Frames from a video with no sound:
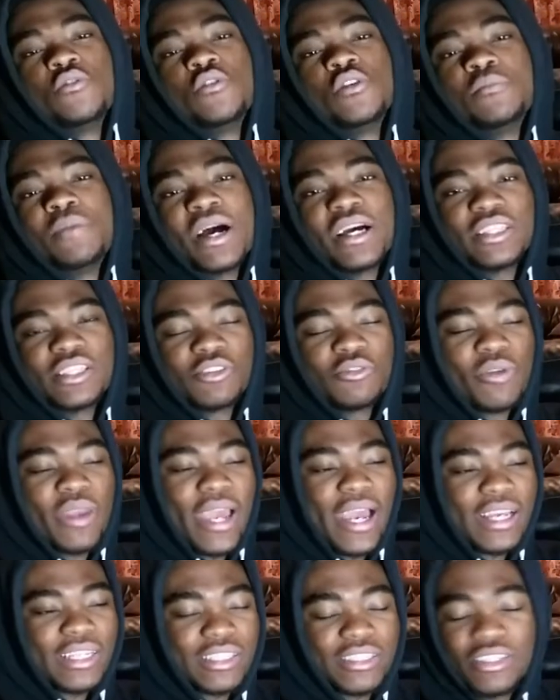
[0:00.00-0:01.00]
we're about to
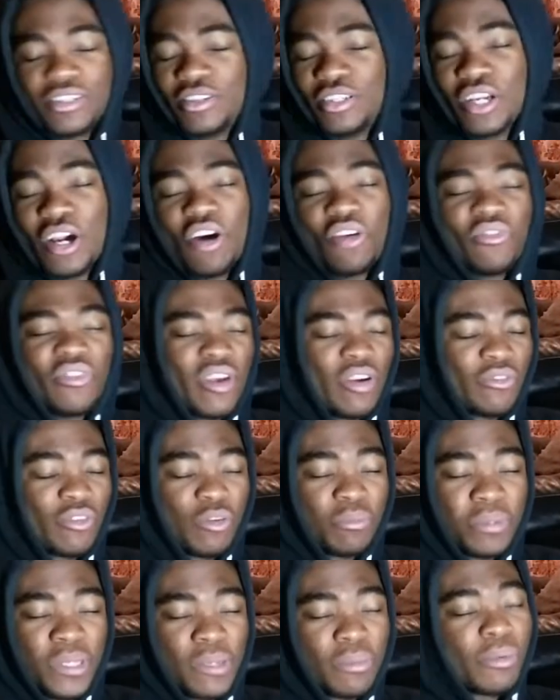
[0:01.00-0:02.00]
react to y'all
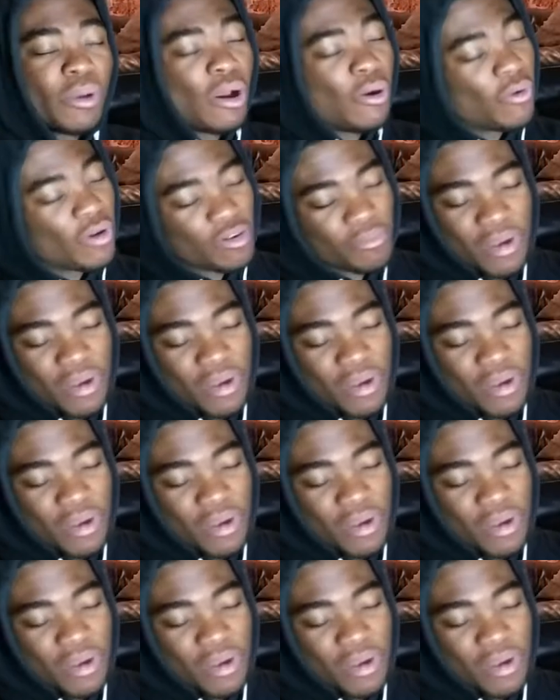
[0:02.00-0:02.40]
favorite people and one